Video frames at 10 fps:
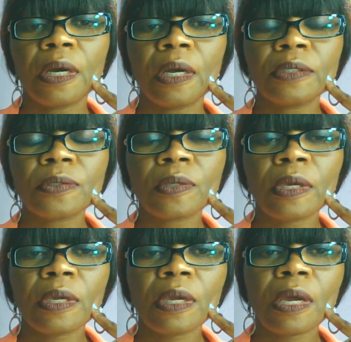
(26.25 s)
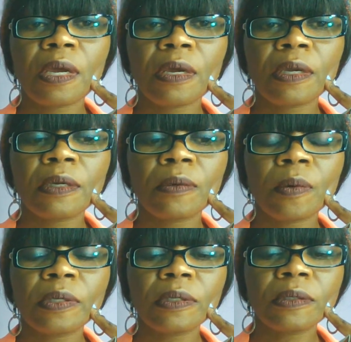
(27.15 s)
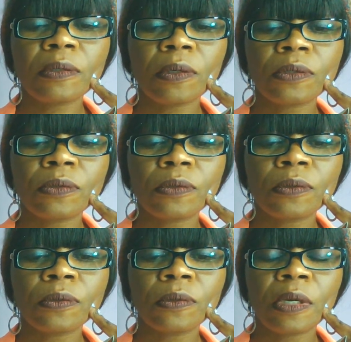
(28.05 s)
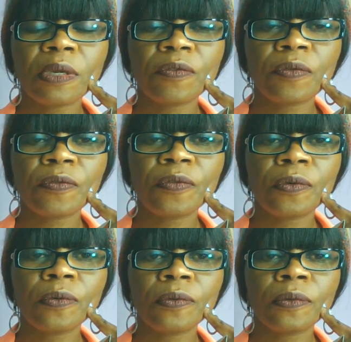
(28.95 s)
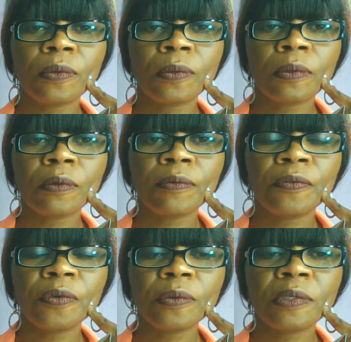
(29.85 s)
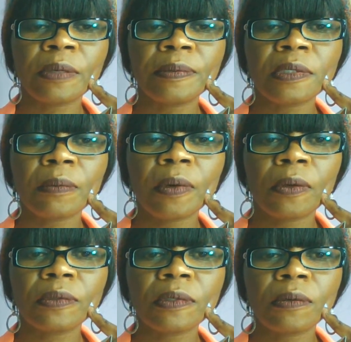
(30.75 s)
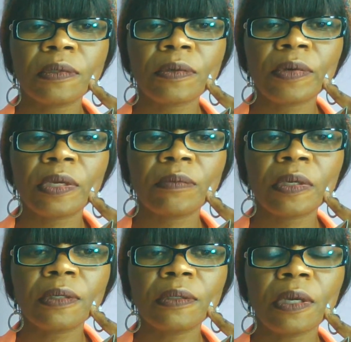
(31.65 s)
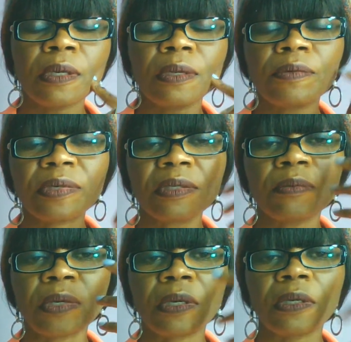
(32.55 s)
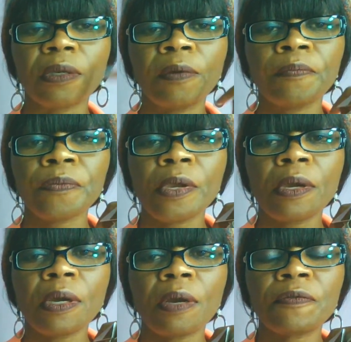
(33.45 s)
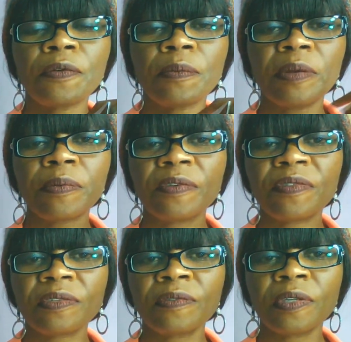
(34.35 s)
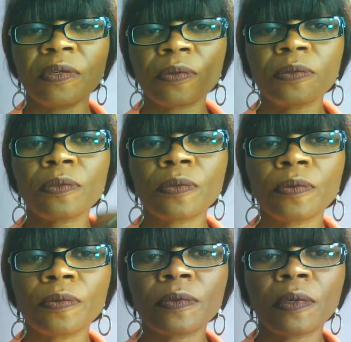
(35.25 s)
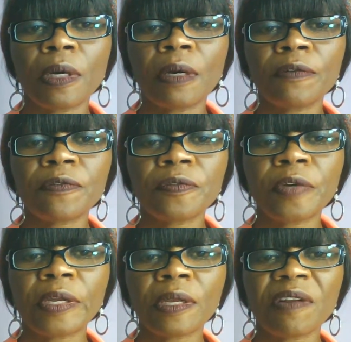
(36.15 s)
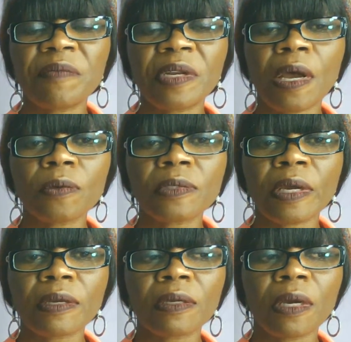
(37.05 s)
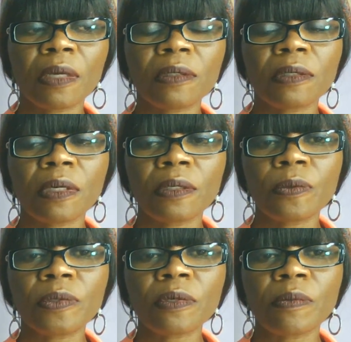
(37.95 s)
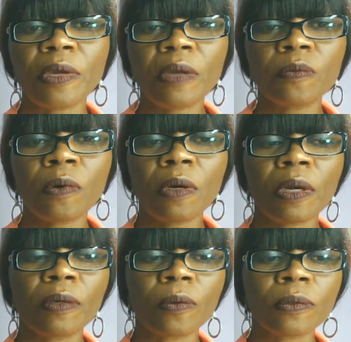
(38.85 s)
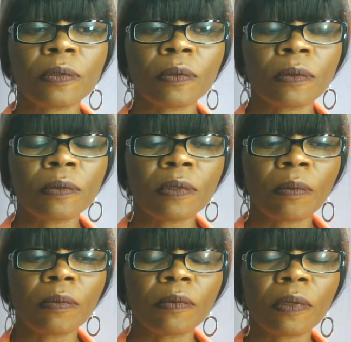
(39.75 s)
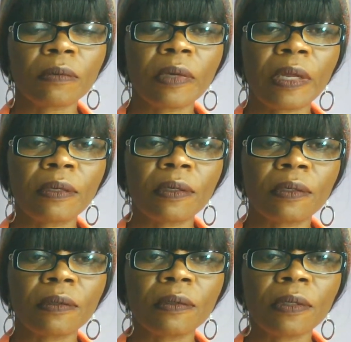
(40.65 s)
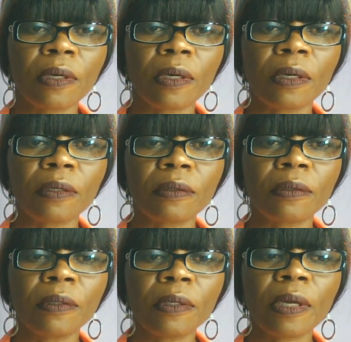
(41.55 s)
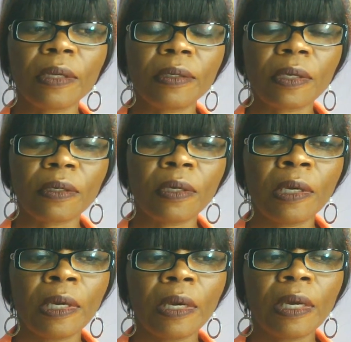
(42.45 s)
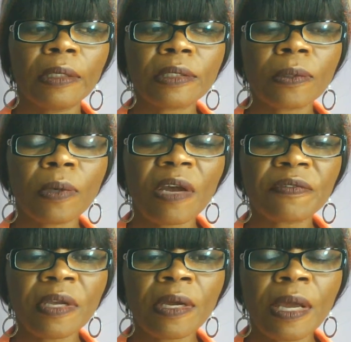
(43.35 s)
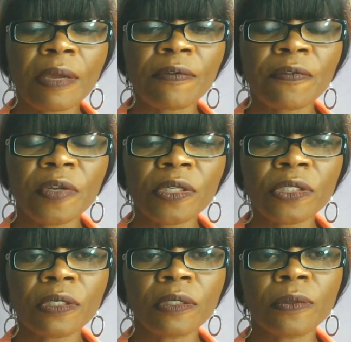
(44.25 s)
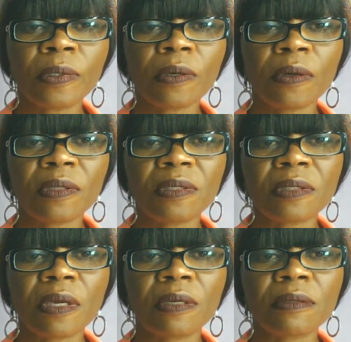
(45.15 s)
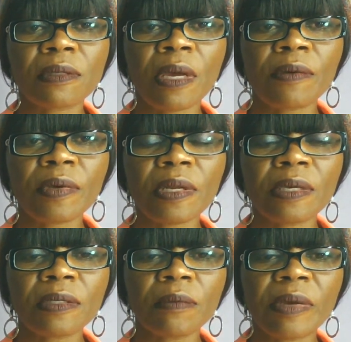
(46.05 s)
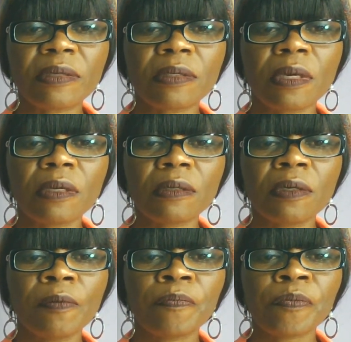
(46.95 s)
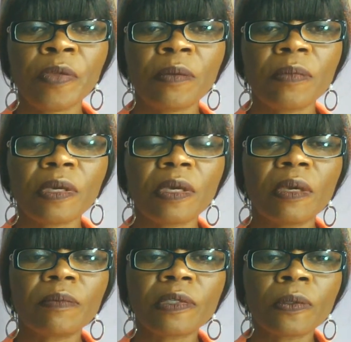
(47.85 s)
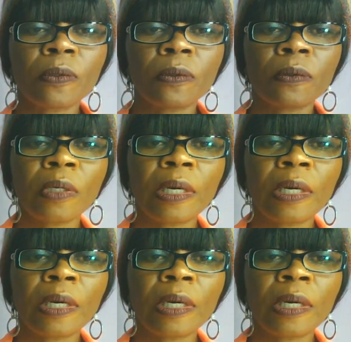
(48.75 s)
Today I wanted to talk to you and give you a few tips about sunscreen, and the reason being, from my previous videos, you'll find that I've been outside a lot, doing some yard work and also some gardening. And so after I finished doing all these things, I realized that my skin became so